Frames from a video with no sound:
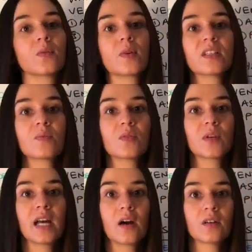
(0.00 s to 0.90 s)
it with
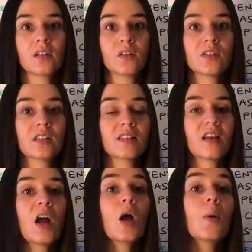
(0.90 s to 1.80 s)
respiratory alkalosis,
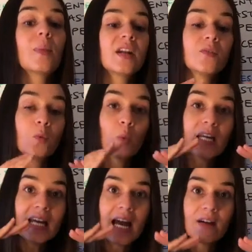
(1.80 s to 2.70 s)
but if
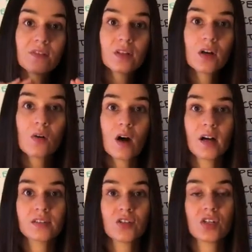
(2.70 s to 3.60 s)
we have low
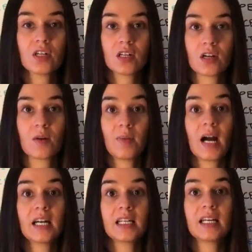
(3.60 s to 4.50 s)
oxygen in our
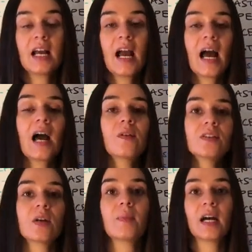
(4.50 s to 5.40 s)
body, how
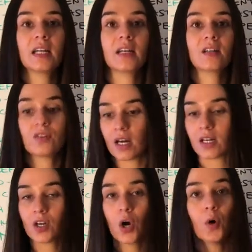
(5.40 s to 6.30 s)
is our body going to try
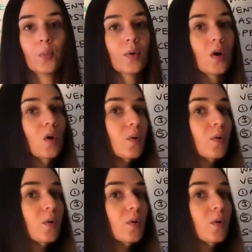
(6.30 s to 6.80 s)
to cope?